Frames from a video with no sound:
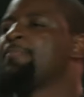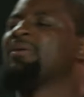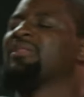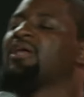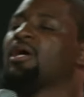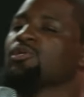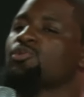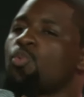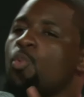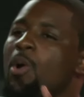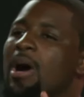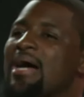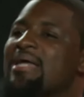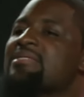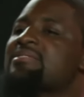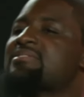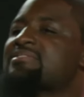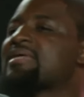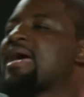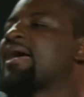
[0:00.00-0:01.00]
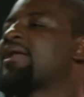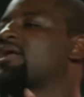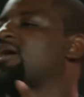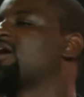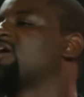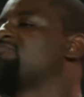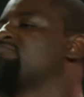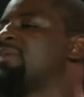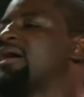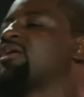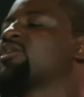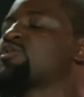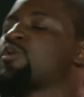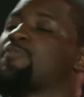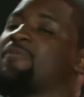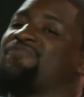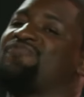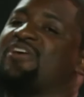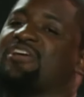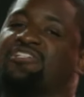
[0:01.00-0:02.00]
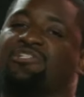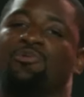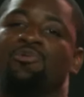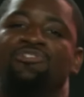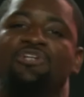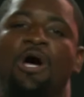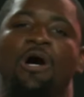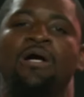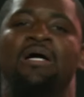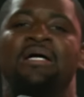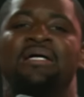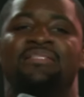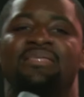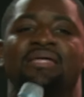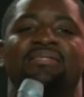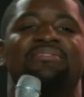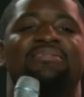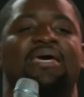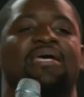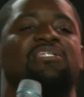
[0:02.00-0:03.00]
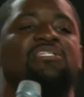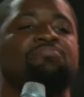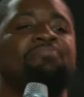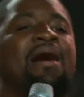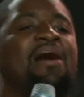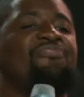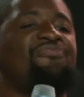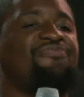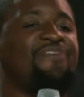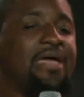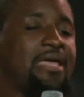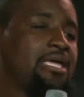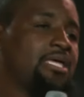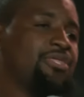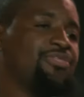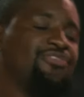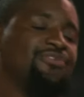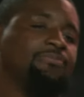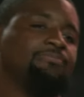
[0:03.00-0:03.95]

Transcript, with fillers: but there's one set of medical professionals, y'all, that test my faith,